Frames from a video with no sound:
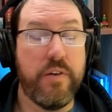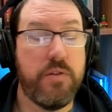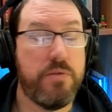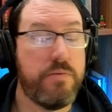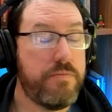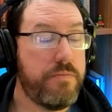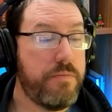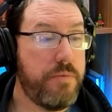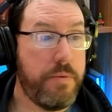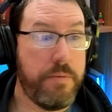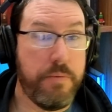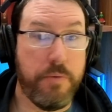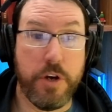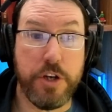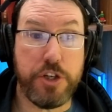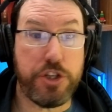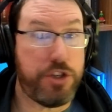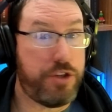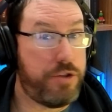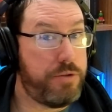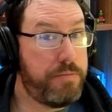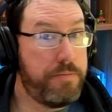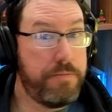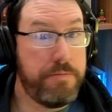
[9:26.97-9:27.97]
Which
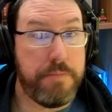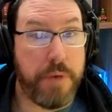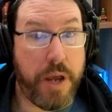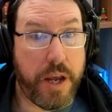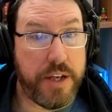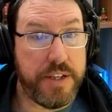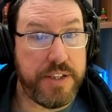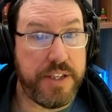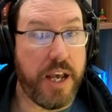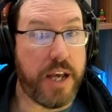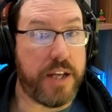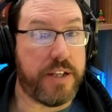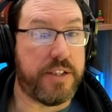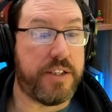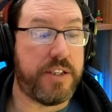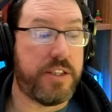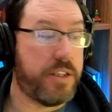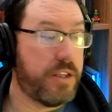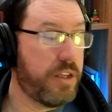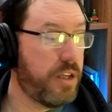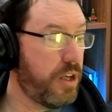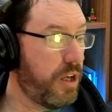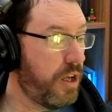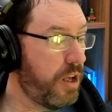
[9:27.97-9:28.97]
makes sense.
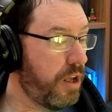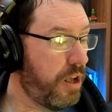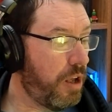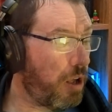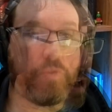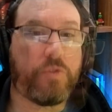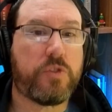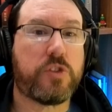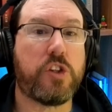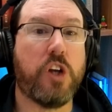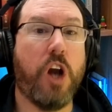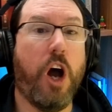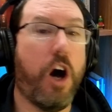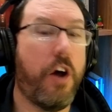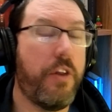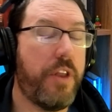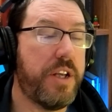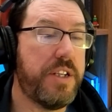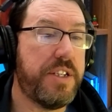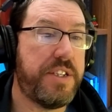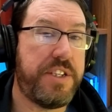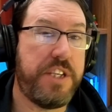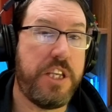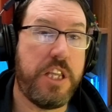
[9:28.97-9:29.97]
I'll then
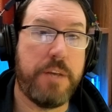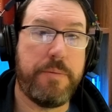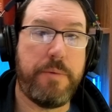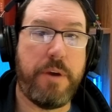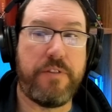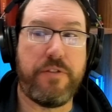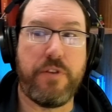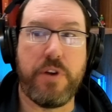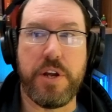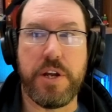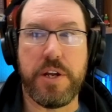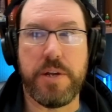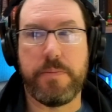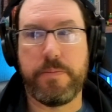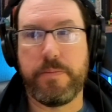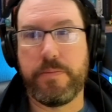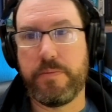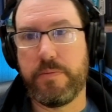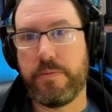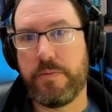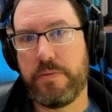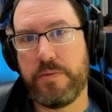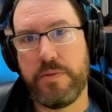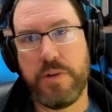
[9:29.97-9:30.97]
see them every,
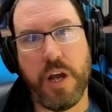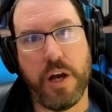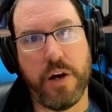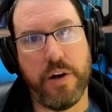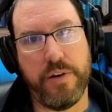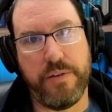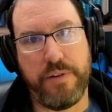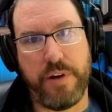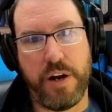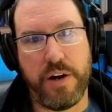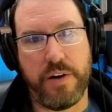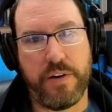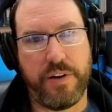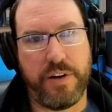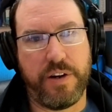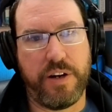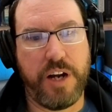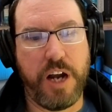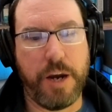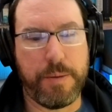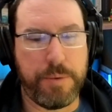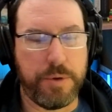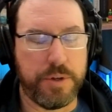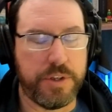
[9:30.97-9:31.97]
a
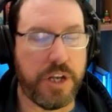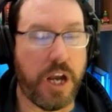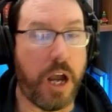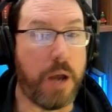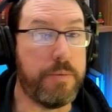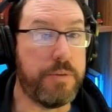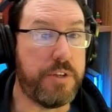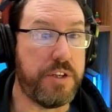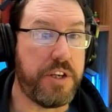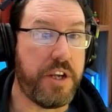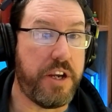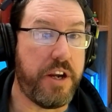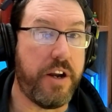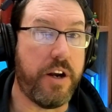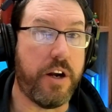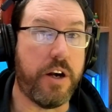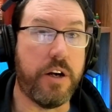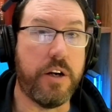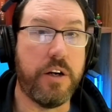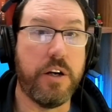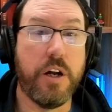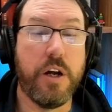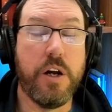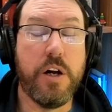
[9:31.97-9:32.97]
couple of times a
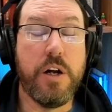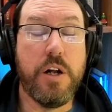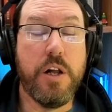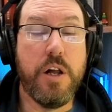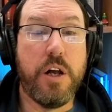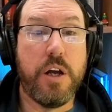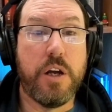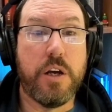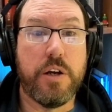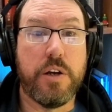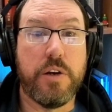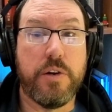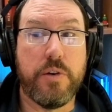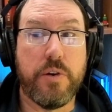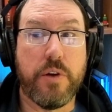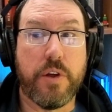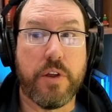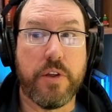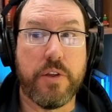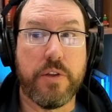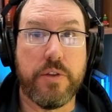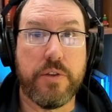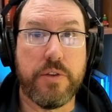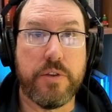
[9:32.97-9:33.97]
year.
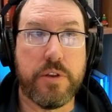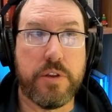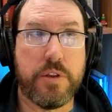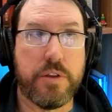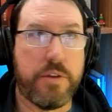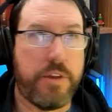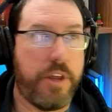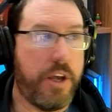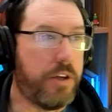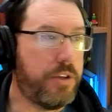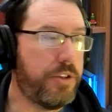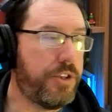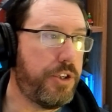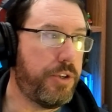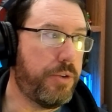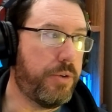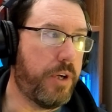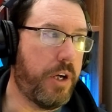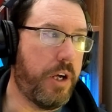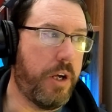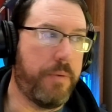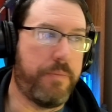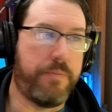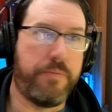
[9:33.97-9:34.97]
They'll do
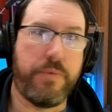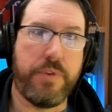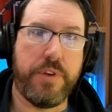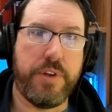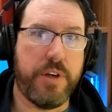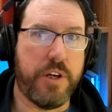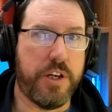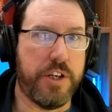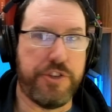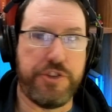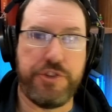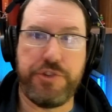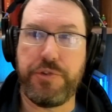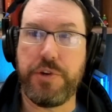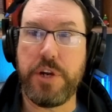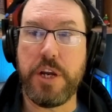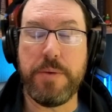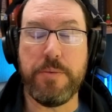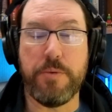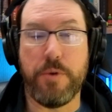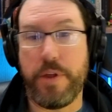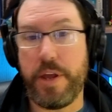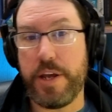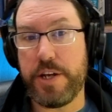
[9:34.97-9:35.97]
a stream
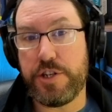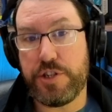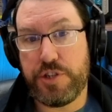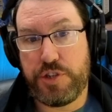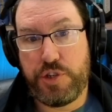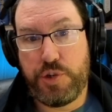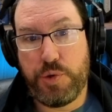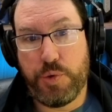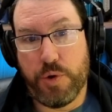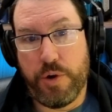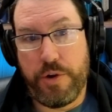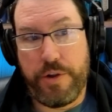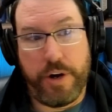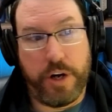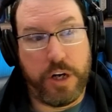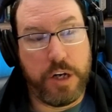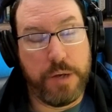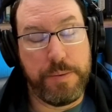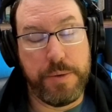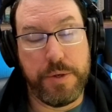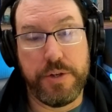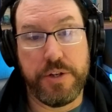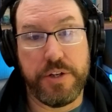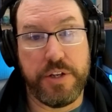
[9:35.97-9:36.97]
where they just tour their
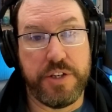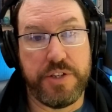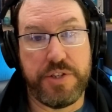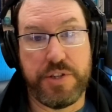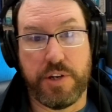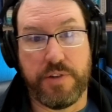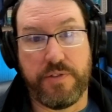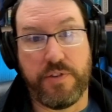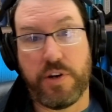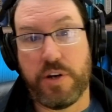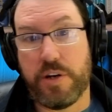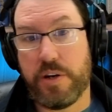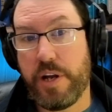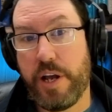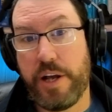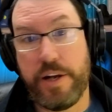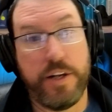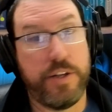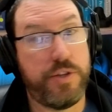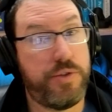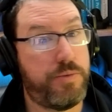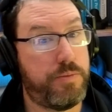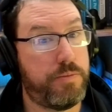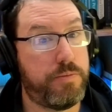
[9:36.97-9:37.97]
community server, and
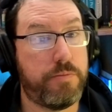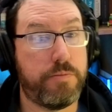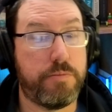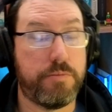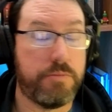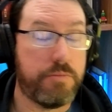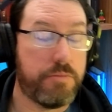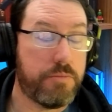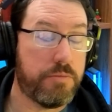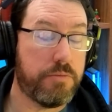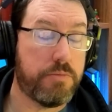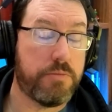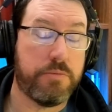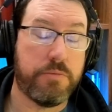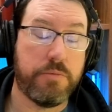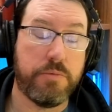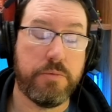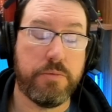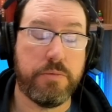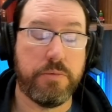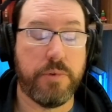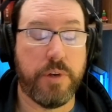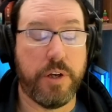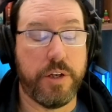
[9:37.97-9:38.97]
that's
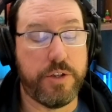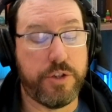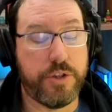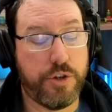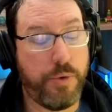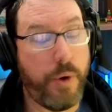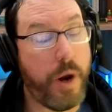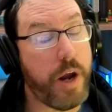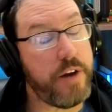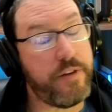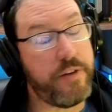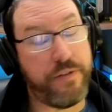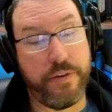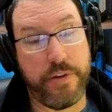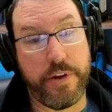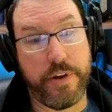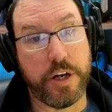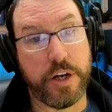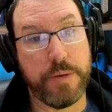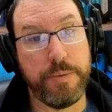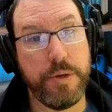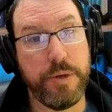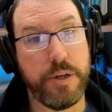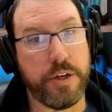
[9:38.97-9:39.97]
great for their
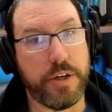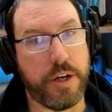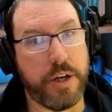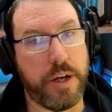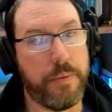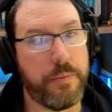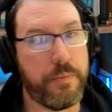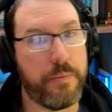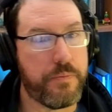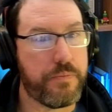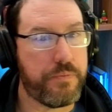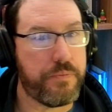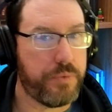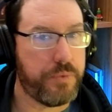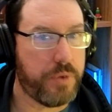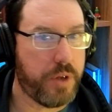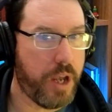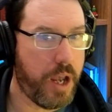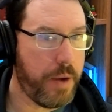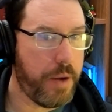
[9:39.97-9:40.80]
community. Okay.